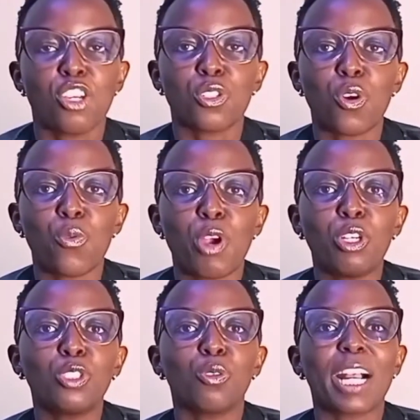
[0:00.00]
So we're
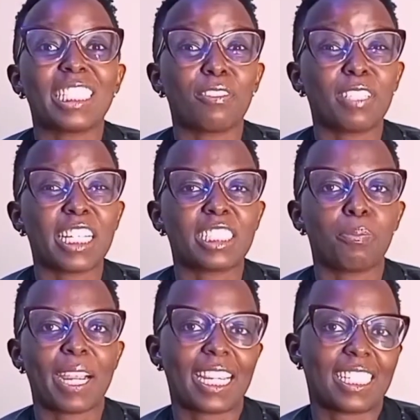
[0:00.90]
going to look at
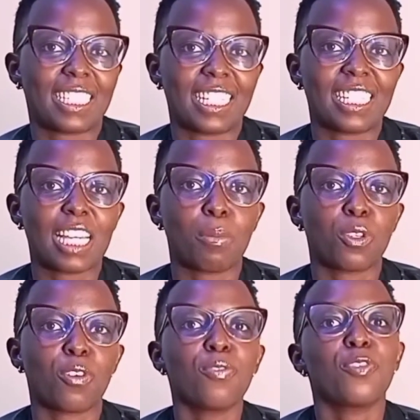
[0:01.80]
affiliate marketing in
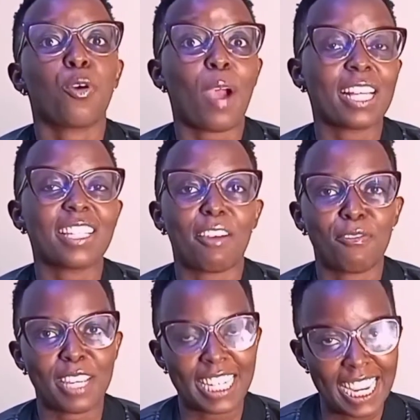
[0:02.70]
terms of the words
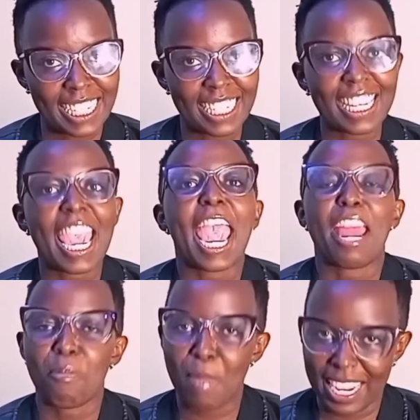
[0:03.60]
affiliate
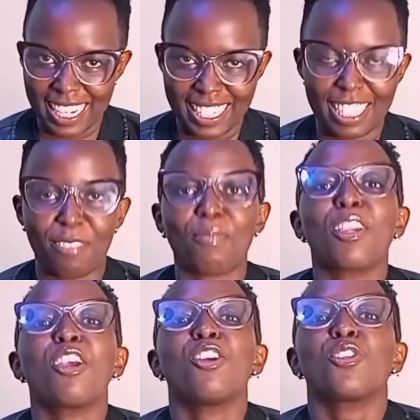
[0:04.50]
and marketing.
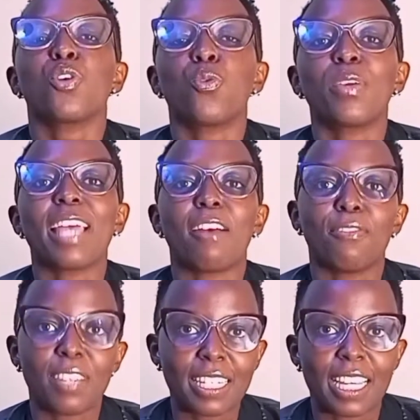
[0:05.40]
So with
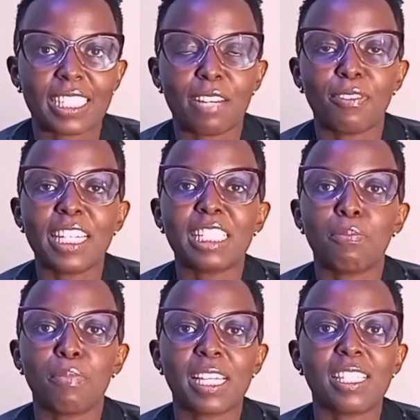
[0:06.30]

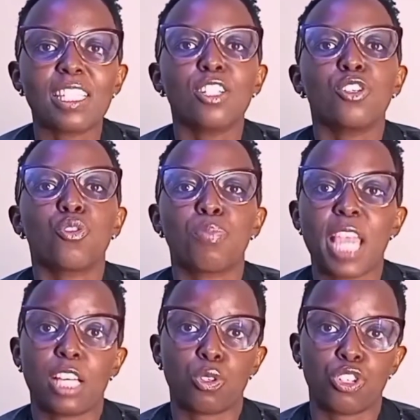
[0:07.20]
affiliate means to
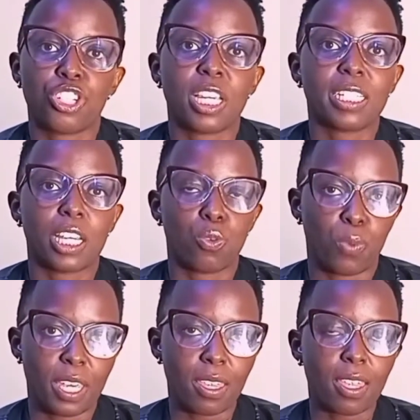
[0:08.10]
be associated
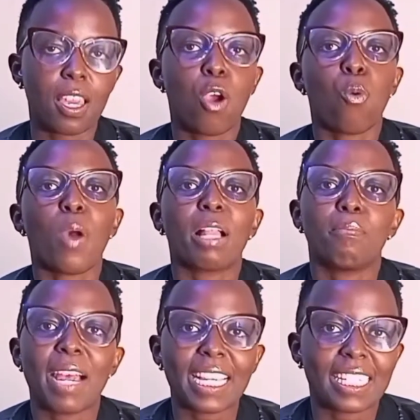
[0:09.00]
with.
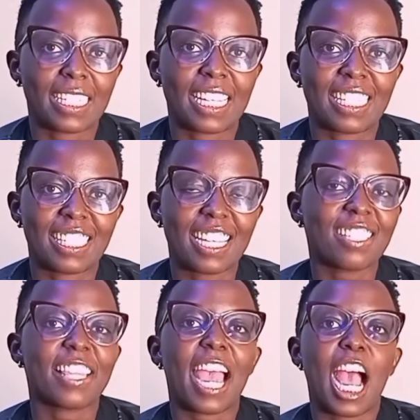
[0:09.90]
While marketing is
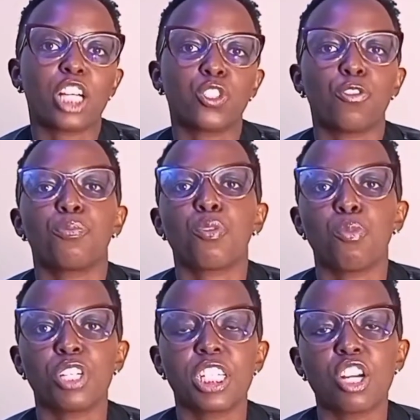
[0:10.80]
just the act of
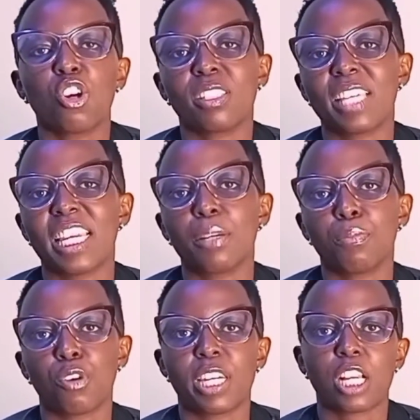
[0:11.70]
promoting or
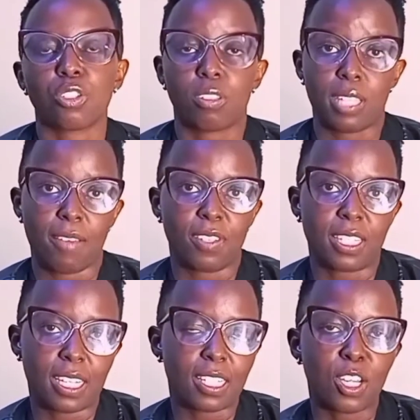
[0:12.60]
selling products or
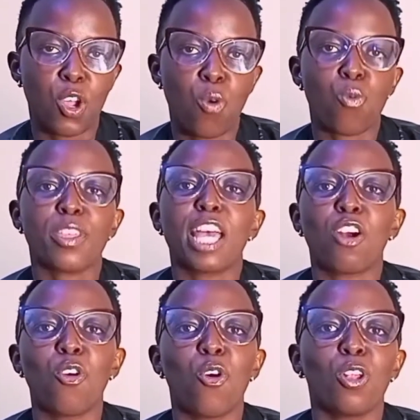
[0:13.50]
services with
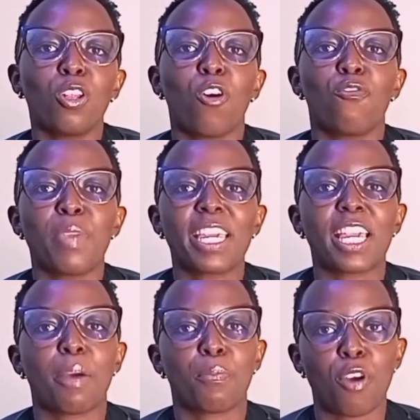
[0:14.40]
the goal of making a